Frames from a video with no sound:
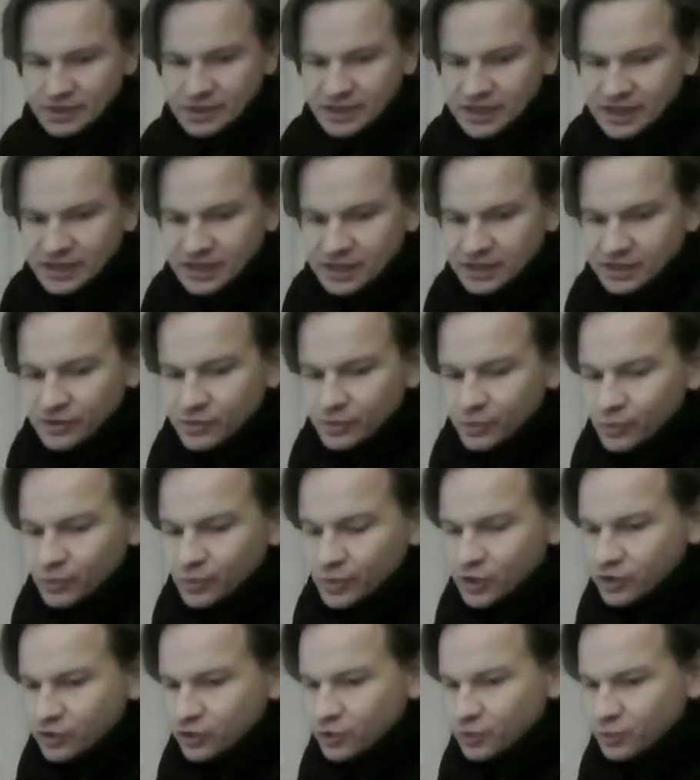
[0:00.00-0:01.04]
and
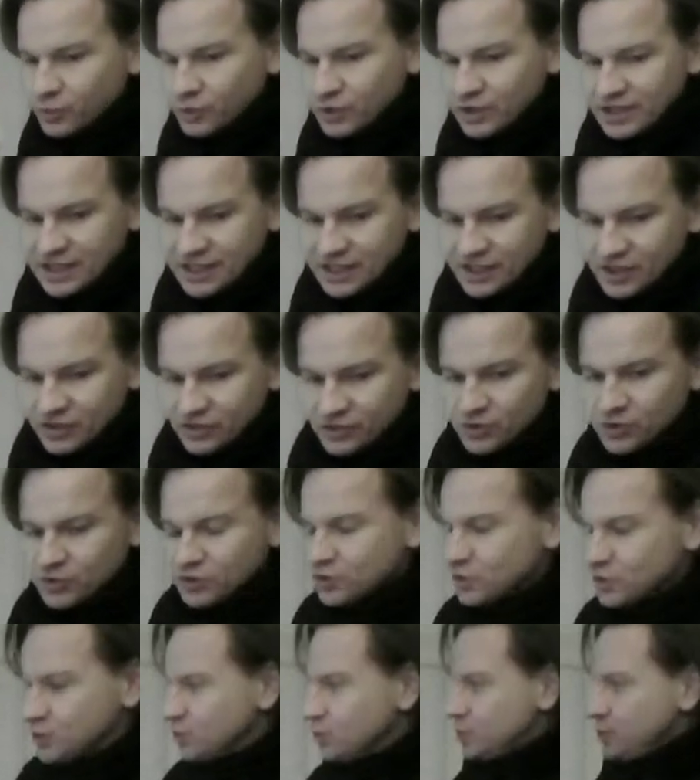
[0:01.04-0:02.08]
what you would like to
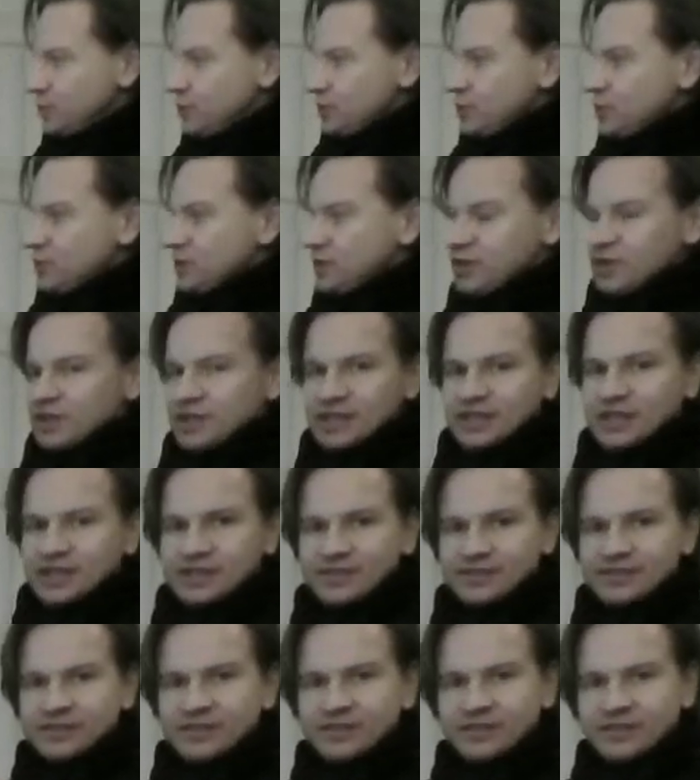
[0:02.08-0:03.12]
do
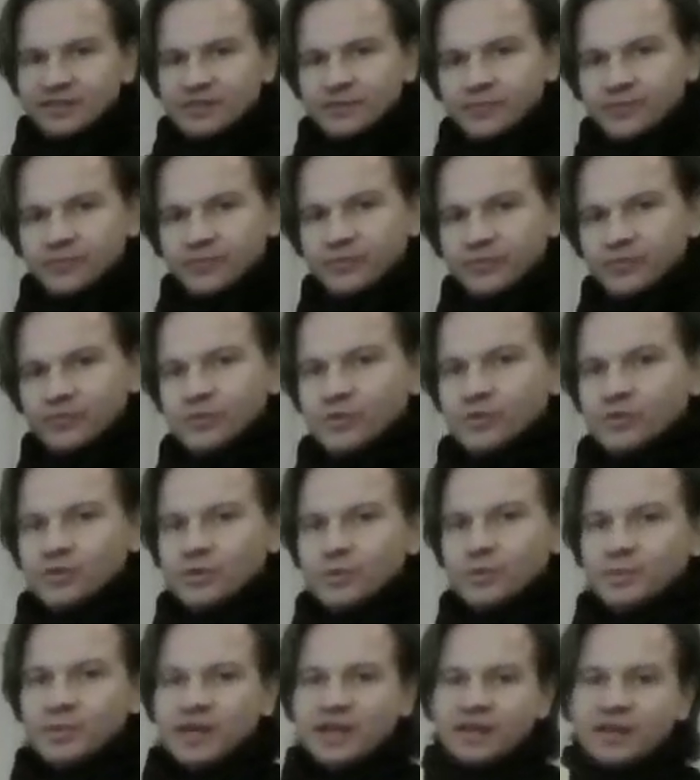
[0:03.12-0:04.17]
is to
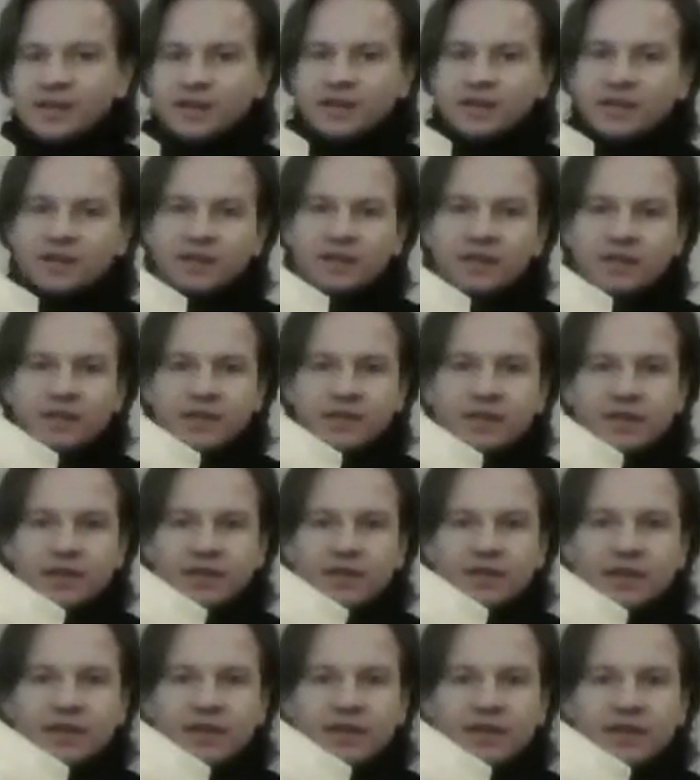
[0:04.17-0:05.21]
make
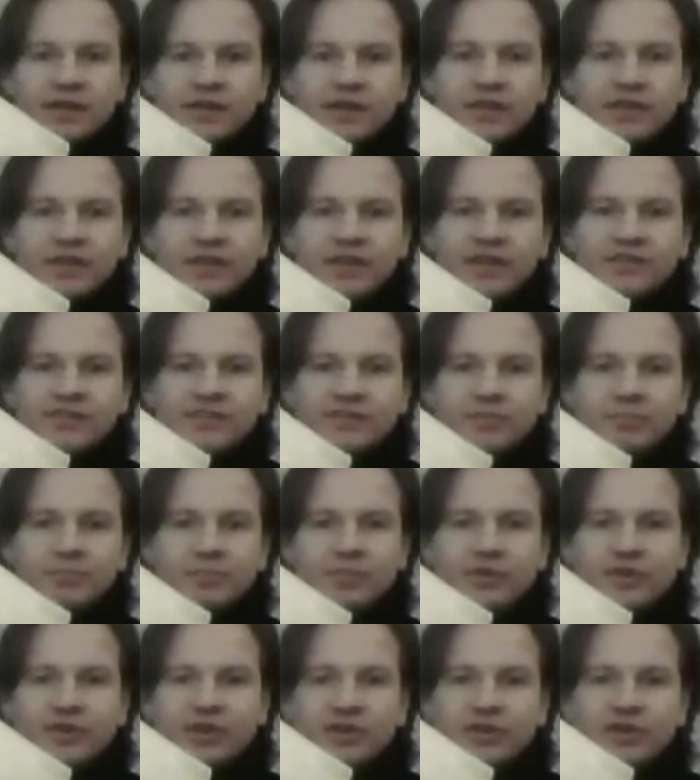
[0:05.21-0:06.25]
this
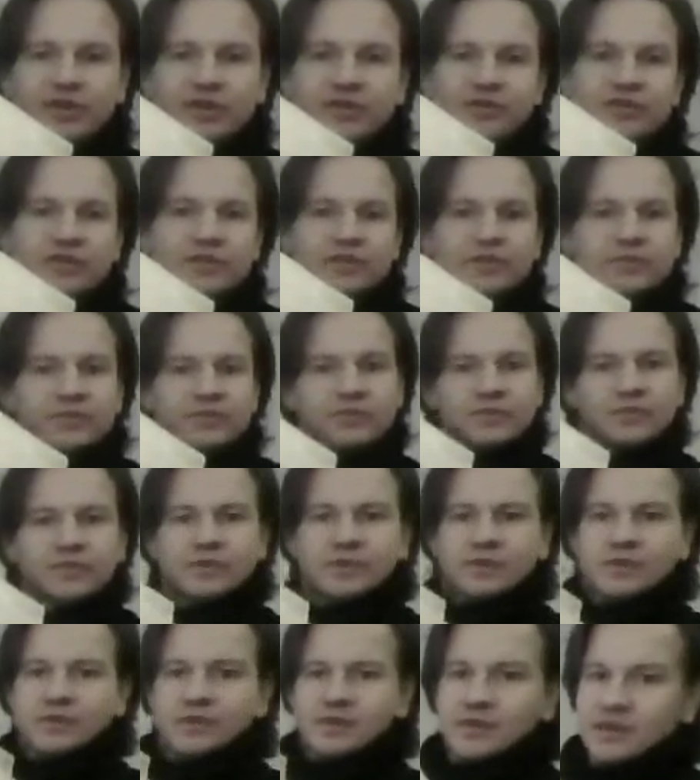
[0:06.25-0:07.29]
part
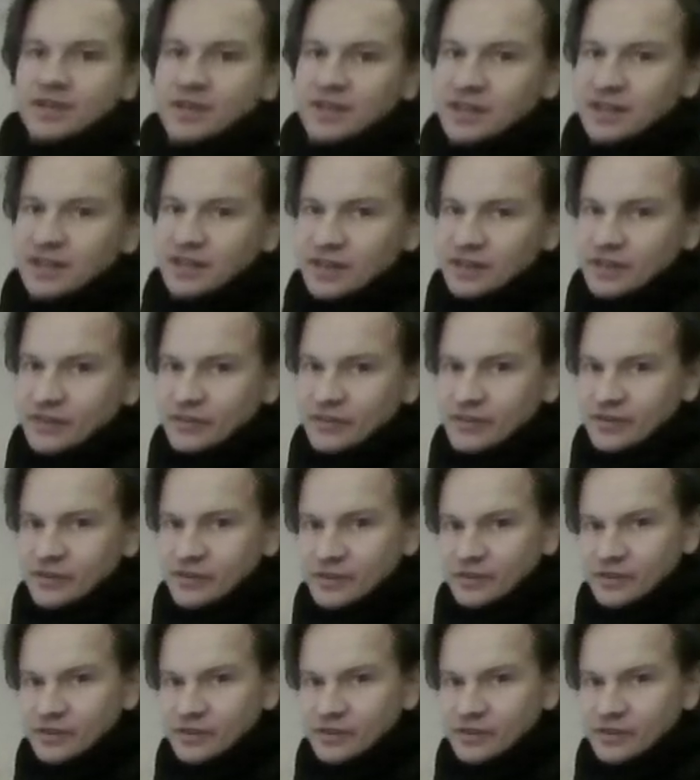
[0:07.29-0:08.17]
here